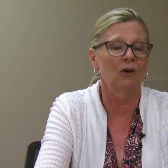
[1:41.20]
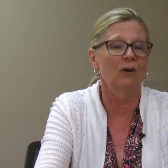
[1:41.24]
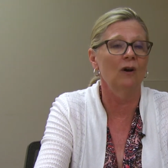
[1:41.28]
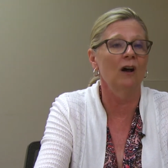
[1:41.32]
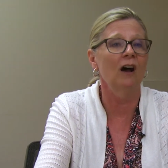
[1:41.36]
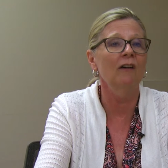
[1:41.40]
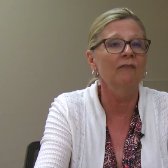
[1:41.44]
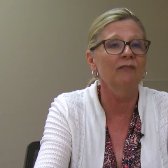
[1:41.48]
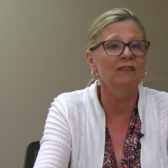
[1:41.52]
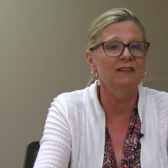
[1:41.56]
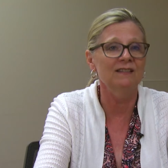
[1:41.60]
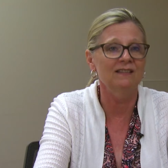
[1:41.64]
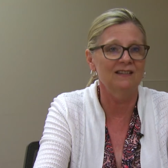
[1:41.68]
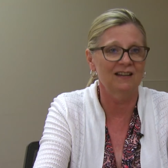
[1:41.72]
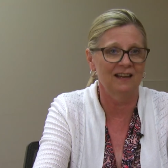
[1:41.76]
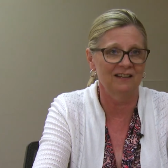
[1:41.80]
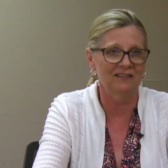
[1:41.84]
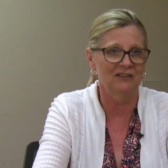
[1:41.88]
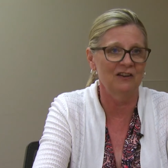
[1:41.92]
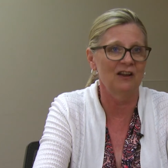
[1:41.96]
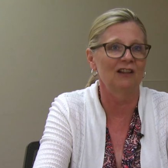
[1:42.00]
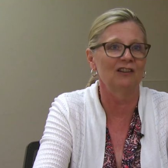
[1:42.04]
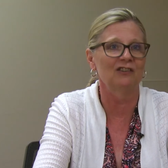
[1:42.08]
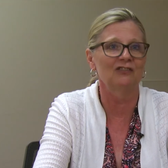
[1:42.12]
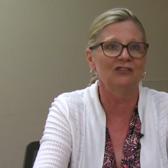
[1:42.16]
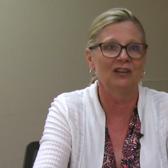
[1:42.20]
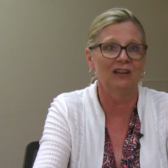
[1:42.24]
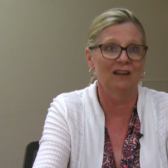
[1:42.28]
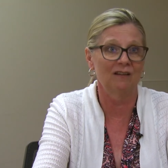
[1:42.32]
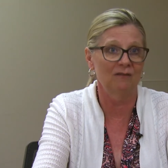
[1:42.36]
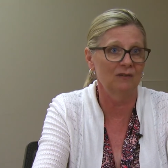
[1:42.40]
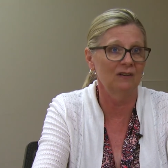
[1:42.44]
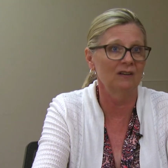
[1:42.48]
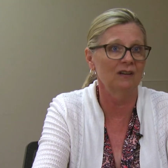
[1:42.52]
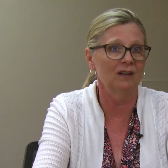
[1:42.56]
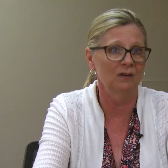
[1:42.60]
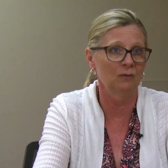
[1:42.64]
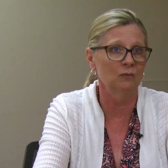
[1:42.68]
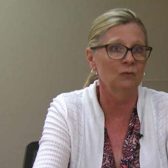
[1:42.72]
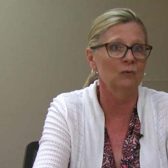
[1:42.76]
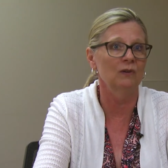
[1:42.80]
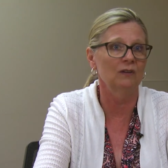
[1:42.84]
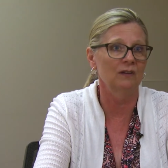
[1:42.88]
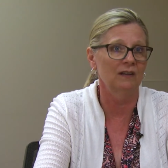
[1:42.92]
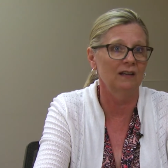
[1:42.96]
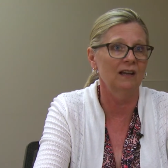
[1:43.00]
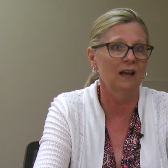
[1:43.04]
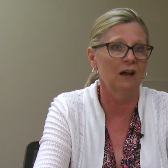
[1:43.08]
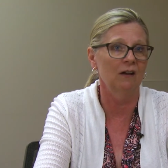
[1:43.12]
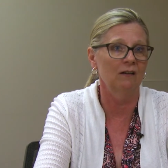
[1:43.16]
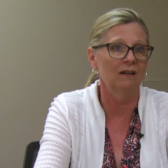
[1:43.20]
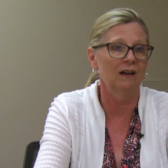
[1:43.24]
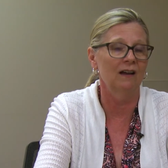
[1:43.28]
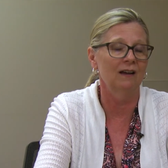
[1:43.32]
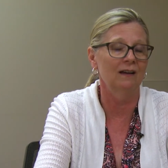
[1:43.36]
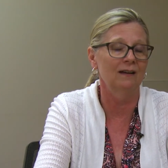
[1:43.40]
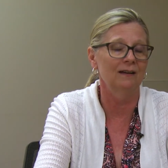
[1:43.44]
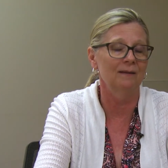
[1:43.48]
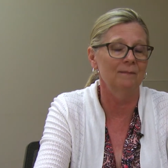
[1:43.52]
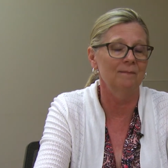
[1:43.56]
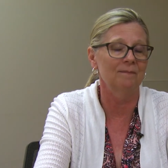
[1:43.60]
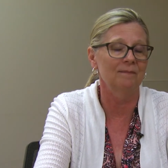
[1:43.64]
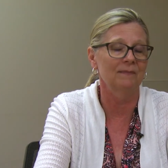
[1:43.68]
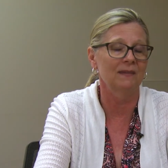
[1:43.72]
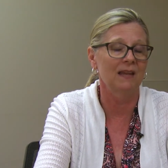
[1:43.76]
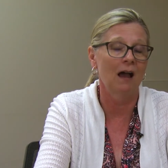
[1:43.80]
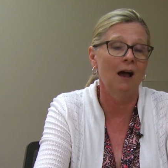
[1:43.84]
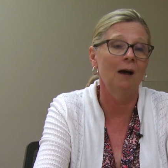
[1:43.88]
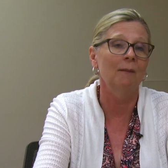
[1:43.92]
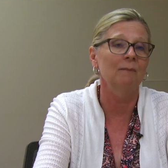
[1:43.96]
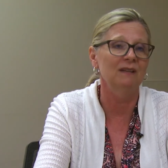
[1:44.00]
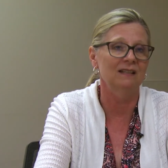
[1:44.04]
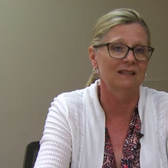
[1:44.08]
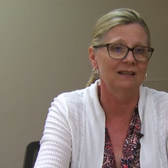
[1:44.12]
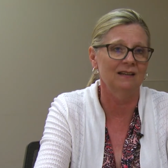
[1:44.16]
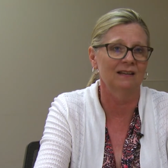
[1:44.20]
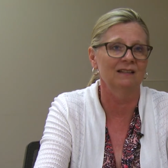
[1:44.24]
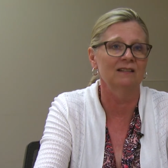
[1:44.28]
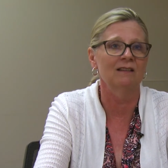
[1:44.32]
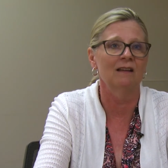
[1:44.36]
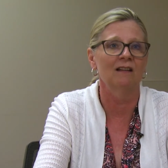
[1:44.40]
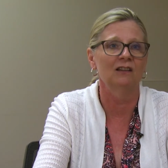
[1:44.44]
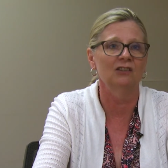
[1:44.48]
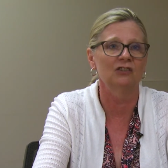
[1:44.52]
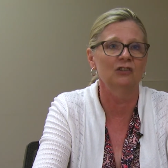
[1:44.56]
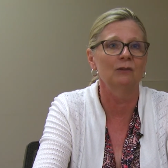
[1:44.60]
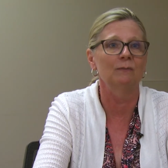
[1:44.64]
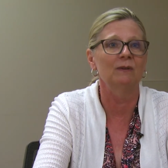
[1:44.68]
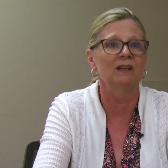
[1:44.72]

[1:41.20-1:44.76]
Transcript: oven technology, and really combi technology,